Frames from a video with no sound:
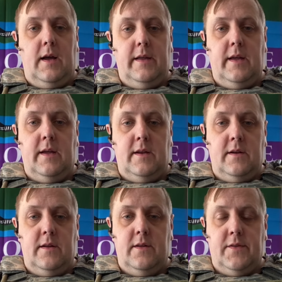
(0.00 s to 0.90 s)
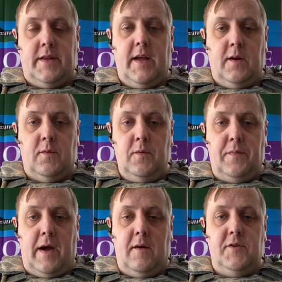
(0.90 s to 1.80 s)
in the kangaroo
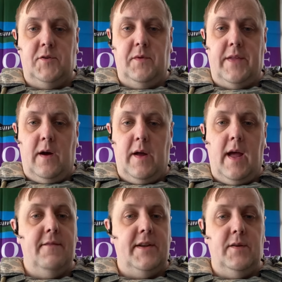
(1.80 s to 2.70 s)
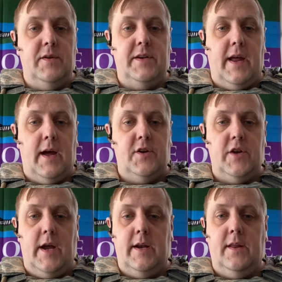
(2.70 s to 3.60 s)
pouch without having to attach
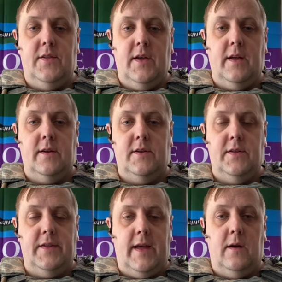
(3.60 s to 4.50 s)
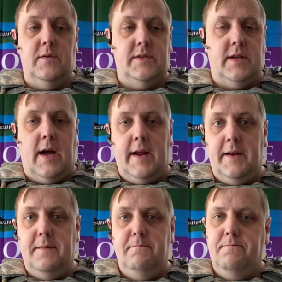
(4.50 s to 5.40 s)
anything to the outside.
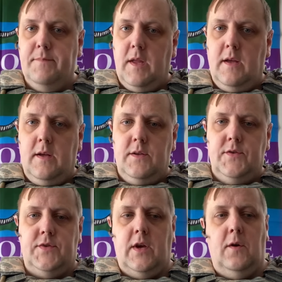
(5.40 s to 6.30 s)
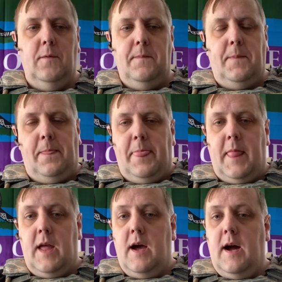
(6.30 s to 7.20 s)
So
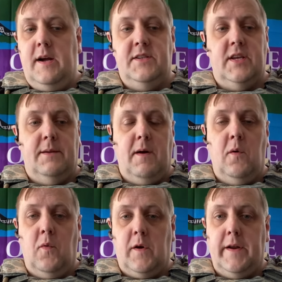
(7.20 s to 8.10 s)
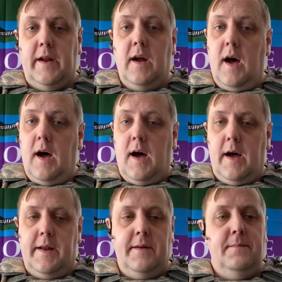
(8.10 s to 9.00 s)
uh, I set about working
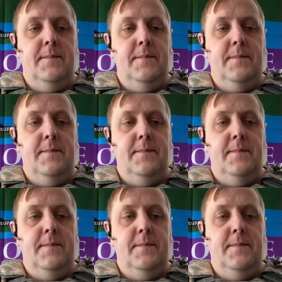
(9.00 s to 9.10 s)
on